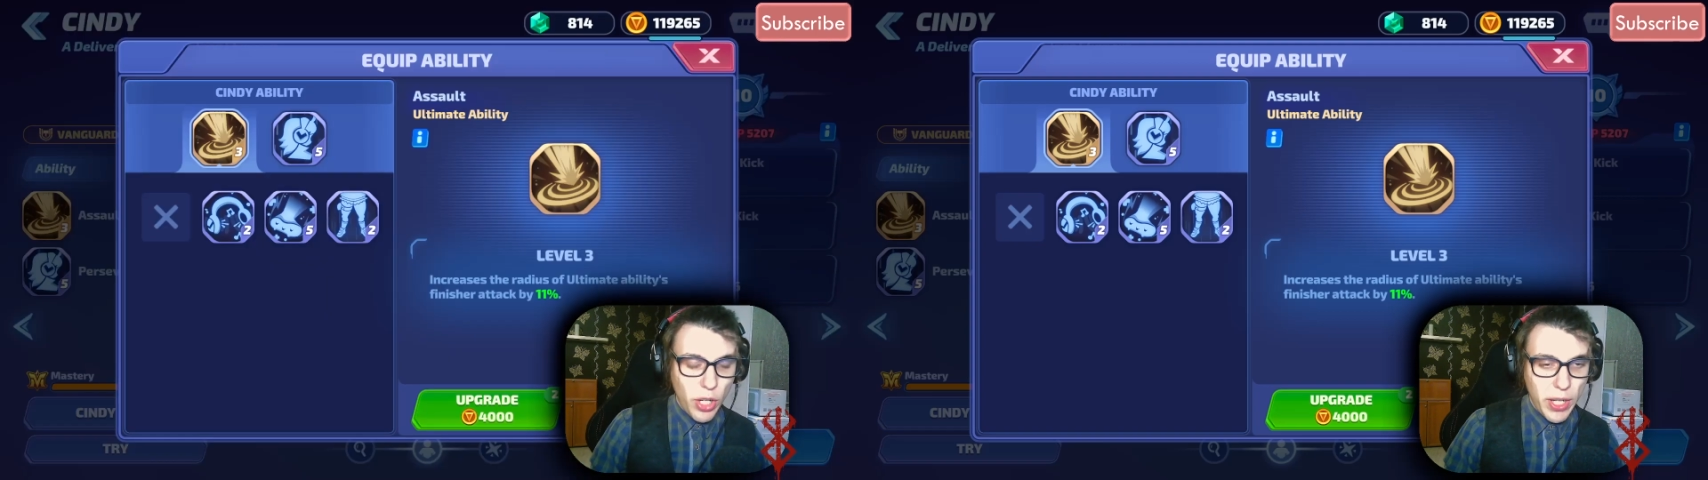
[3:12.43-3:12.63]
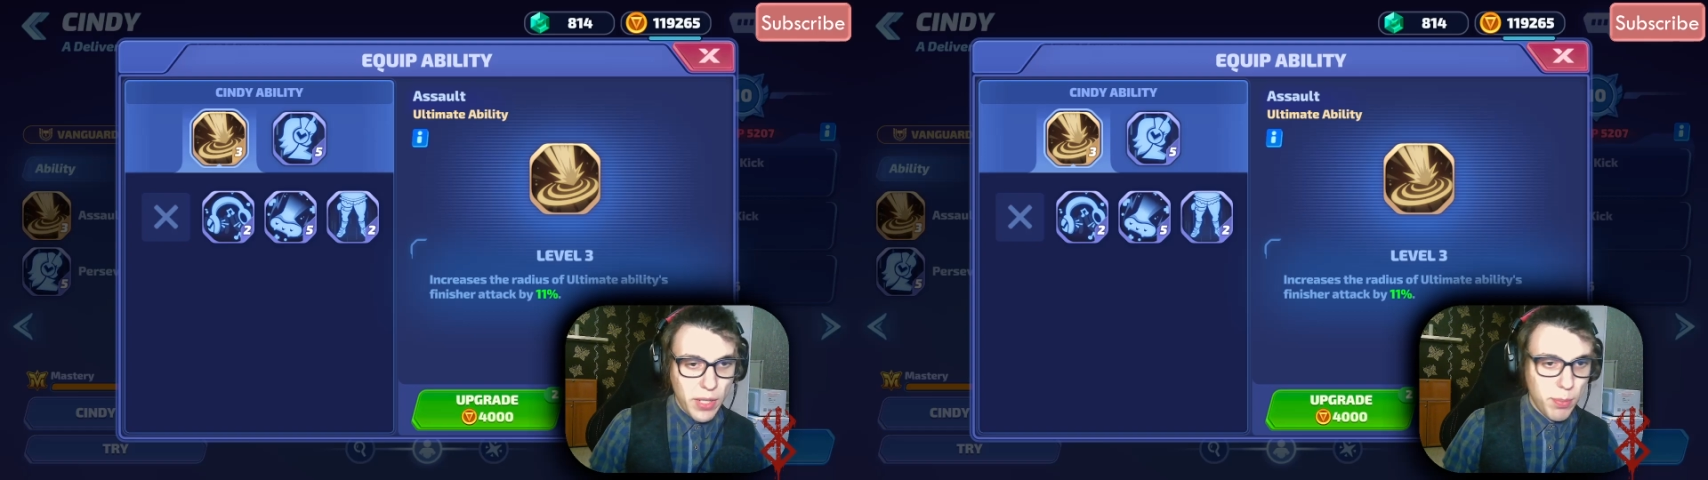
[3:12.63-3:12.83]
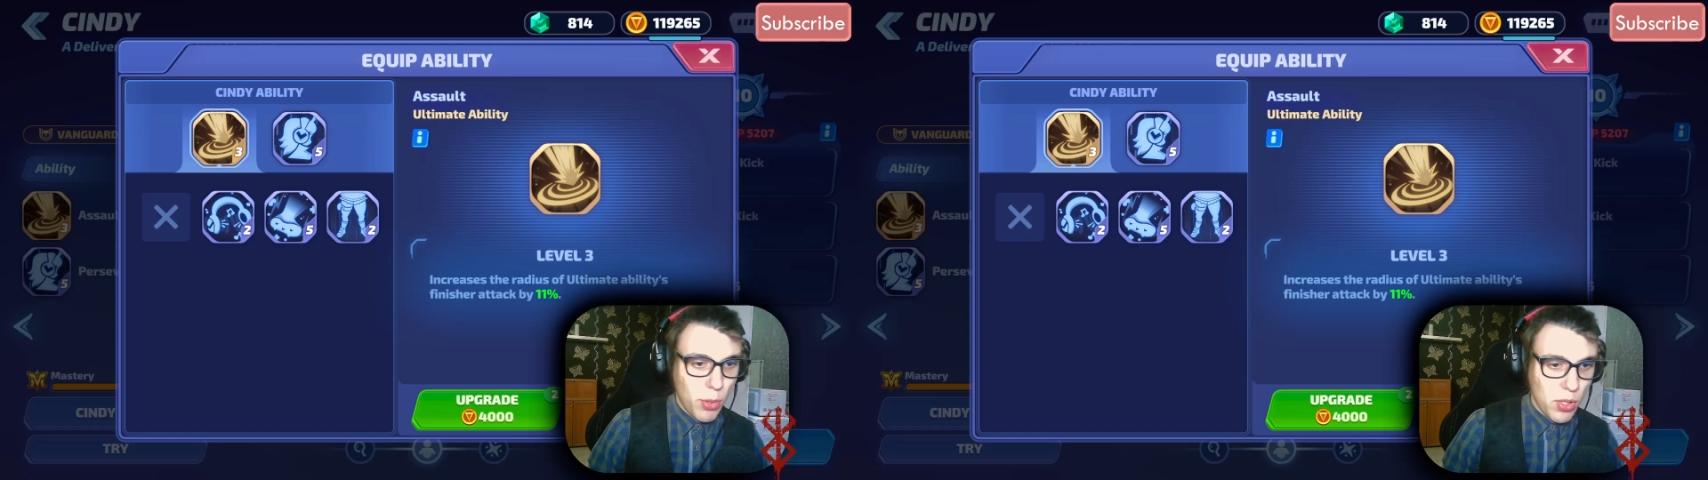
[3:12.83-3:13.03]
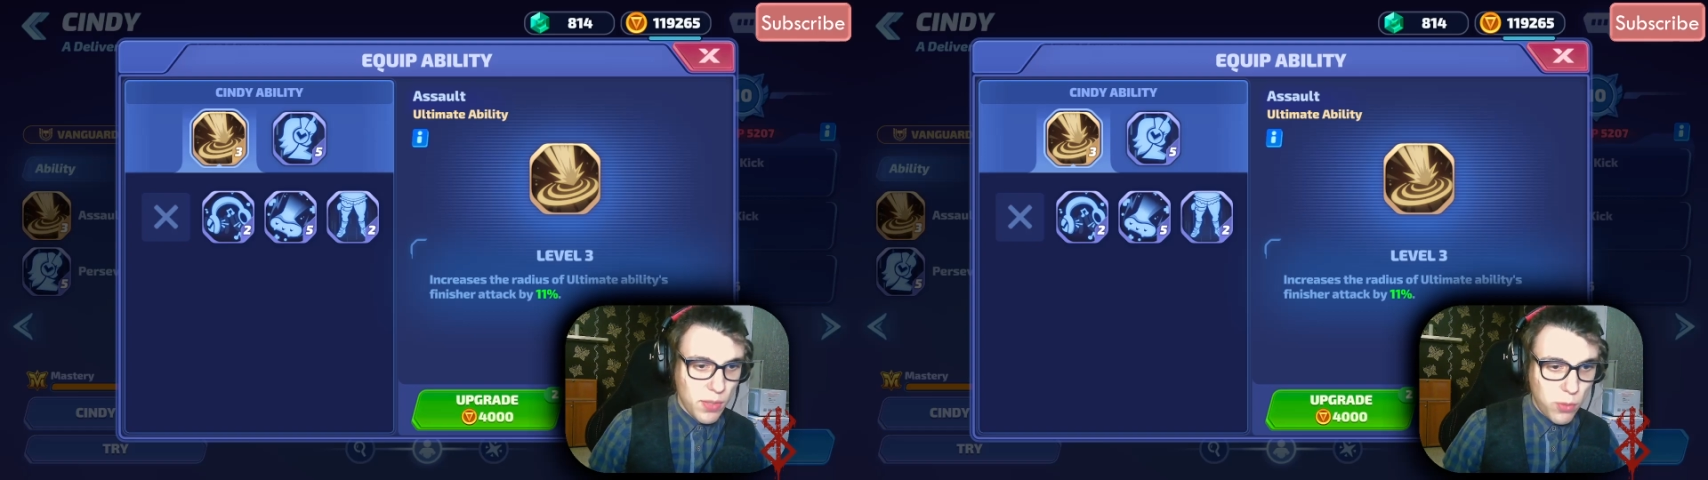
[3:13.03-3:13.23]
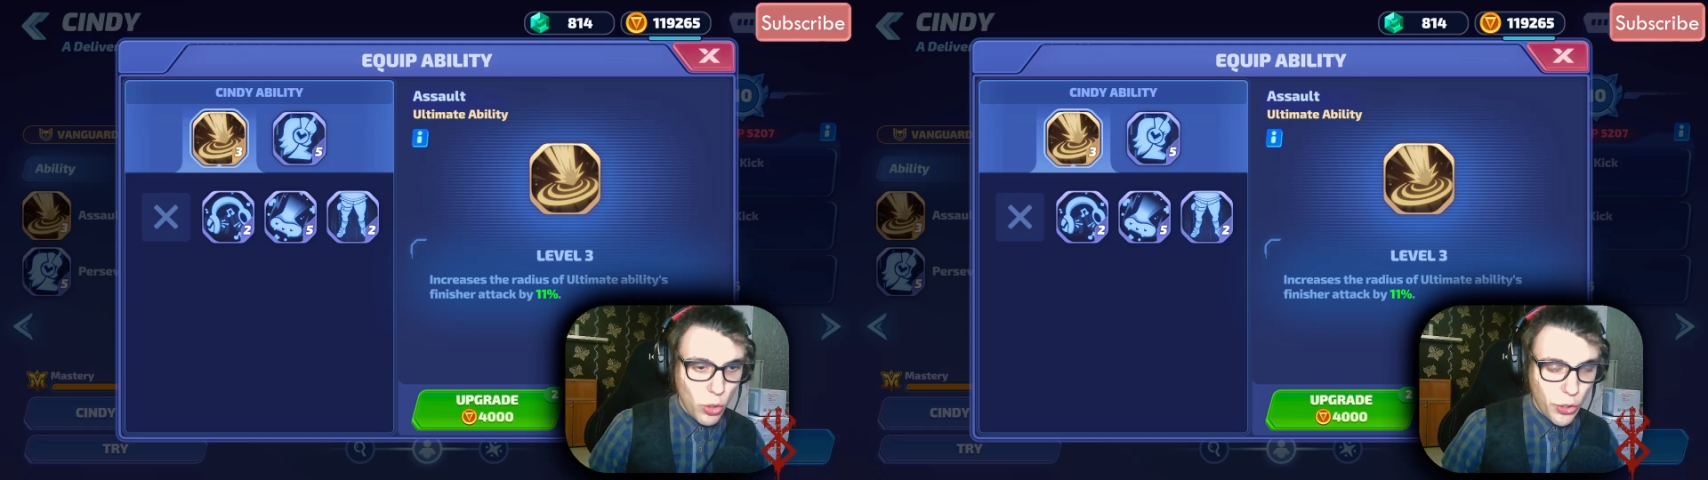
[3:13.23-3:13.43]
hitbox
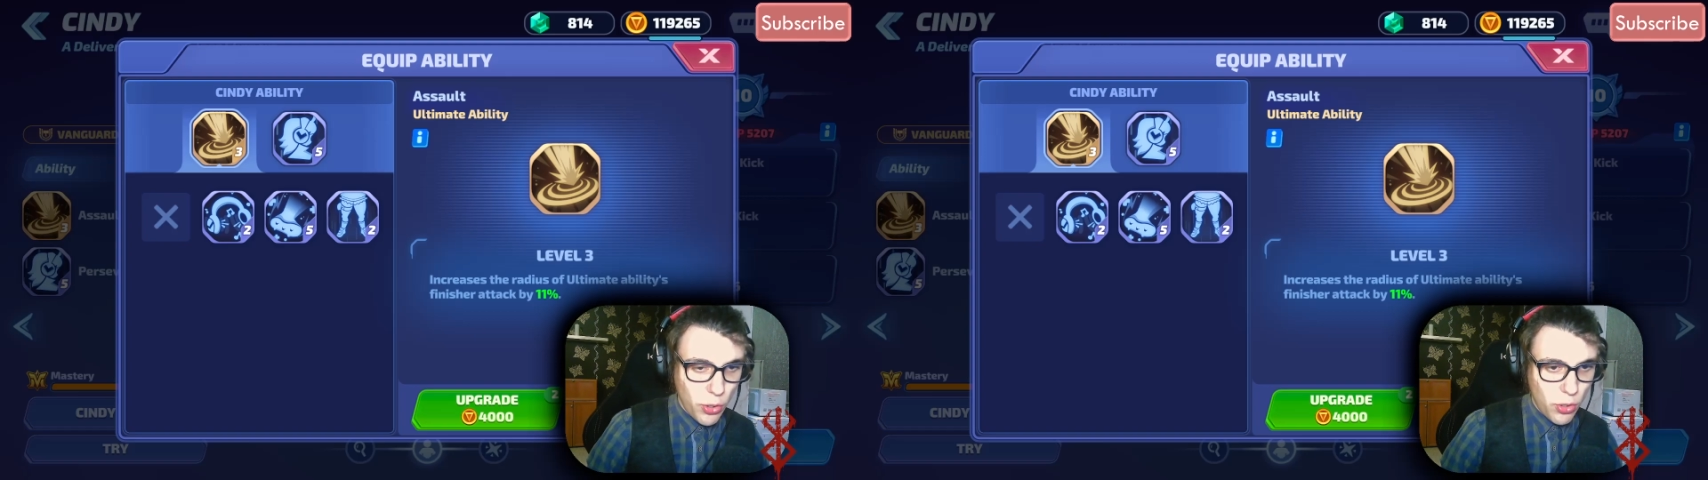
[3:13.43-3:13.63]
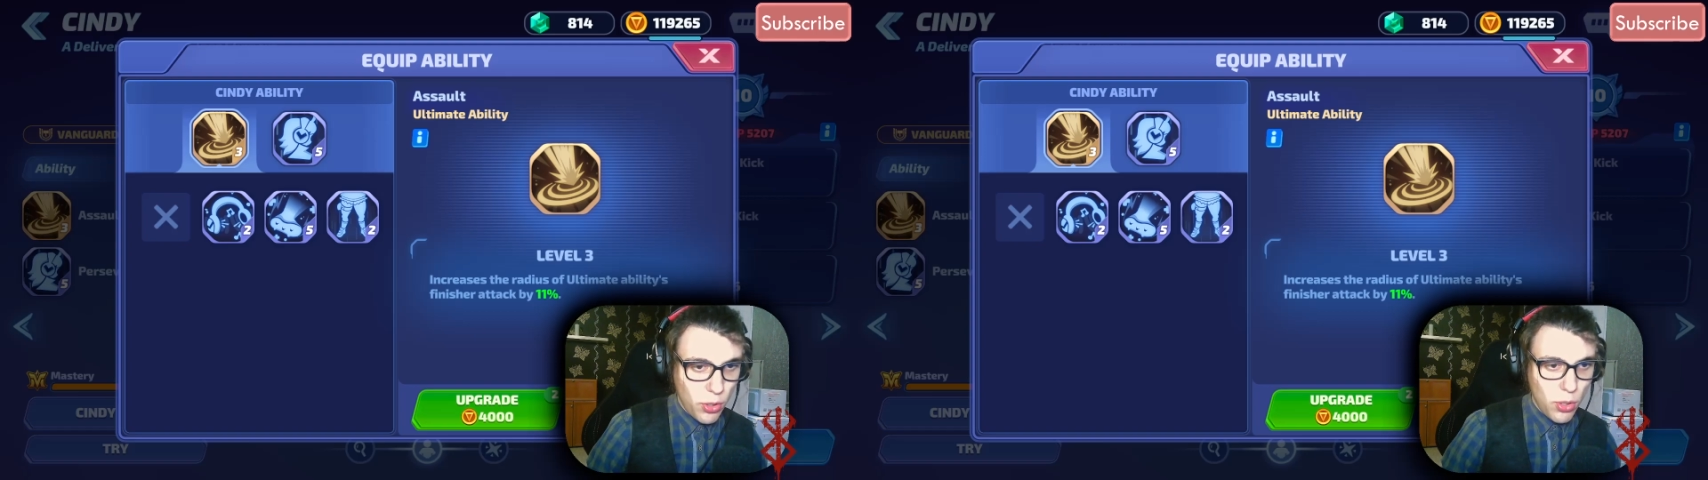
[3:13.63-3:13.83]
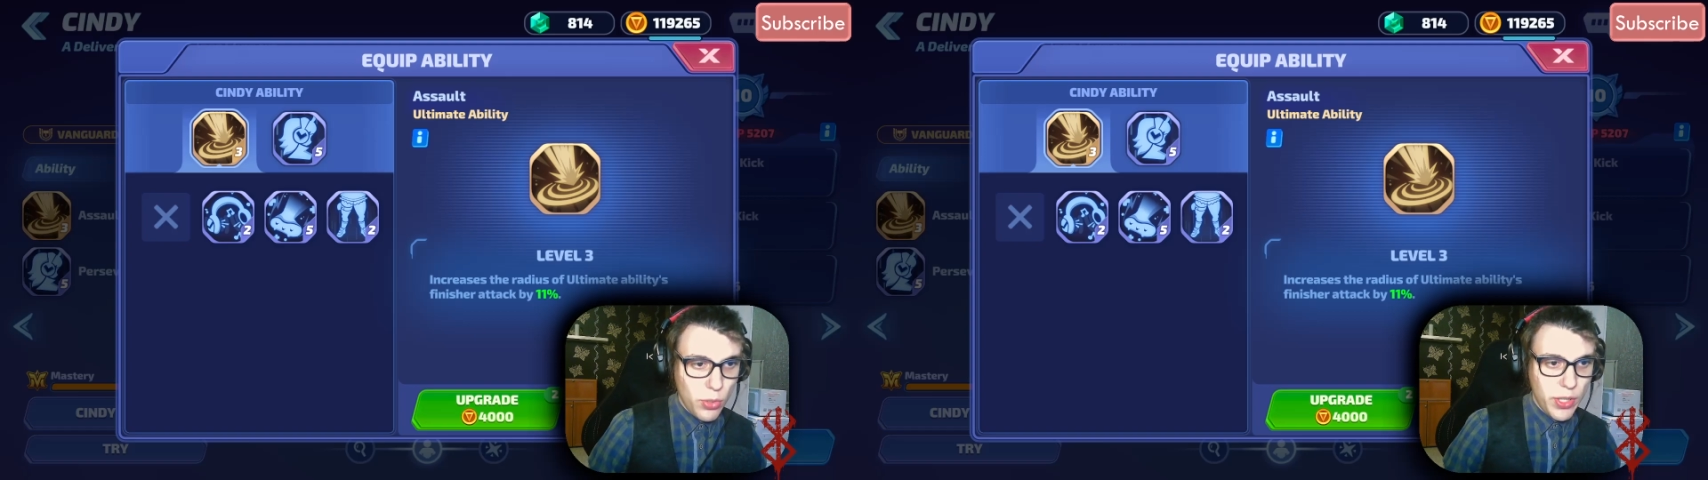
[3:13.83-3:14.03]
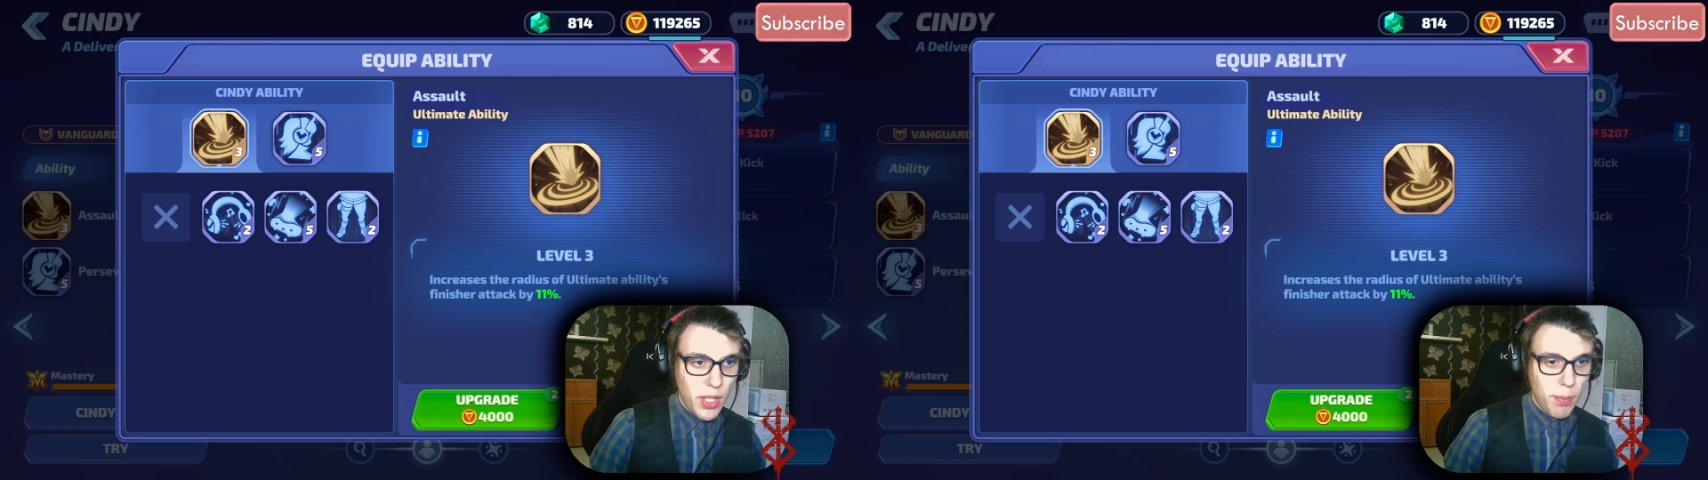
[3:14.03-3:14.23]
for your ulti,